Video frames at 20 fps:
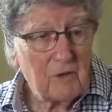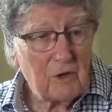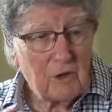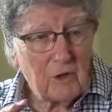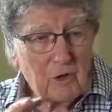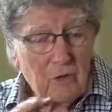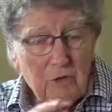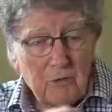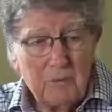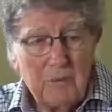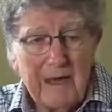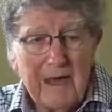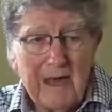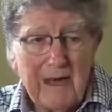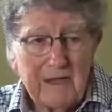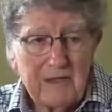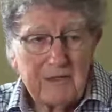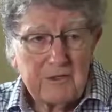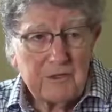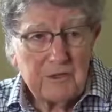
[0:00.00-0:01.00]
Go
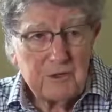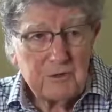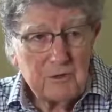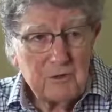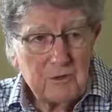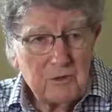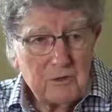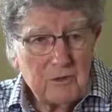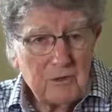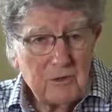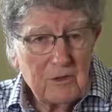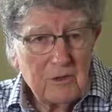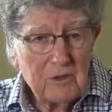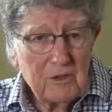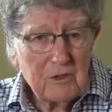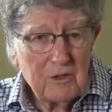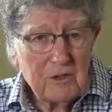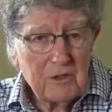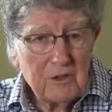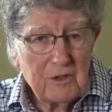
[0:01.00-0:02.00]
back to
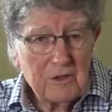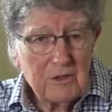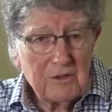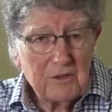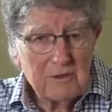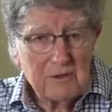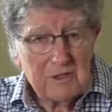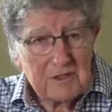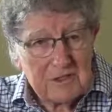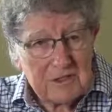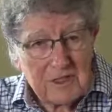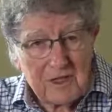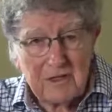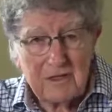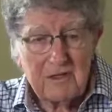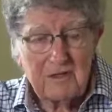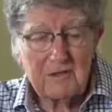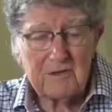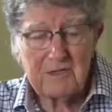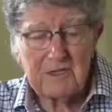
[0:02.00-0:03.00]
the
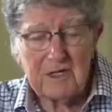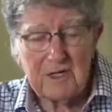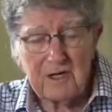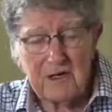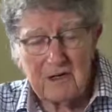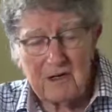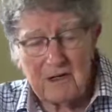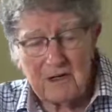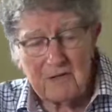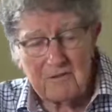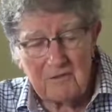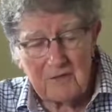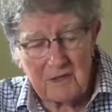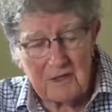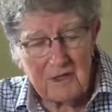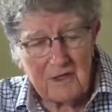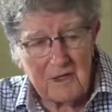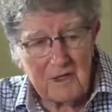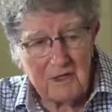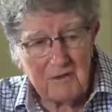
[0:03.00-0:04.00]
Secretary of the
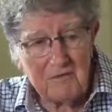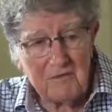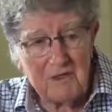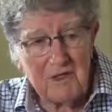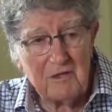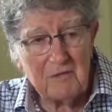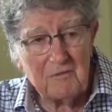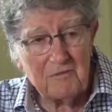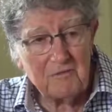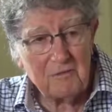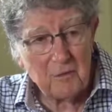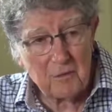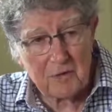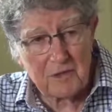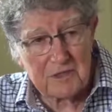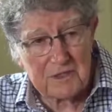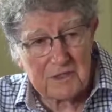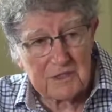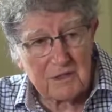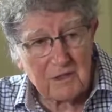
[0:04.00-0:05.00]
Navy,
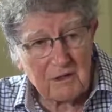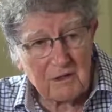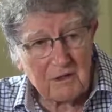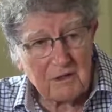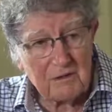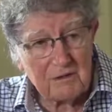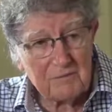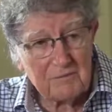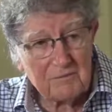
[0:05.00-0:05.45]
Forrestal,